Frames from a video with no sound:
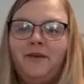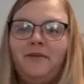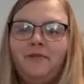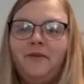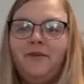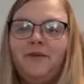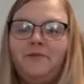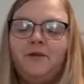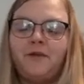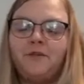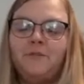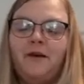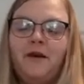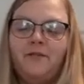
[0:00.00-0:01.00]
I want to live where
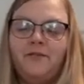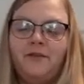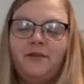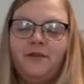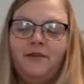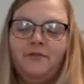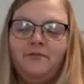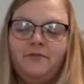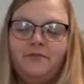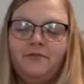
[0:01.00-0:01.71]
it's popping, you know?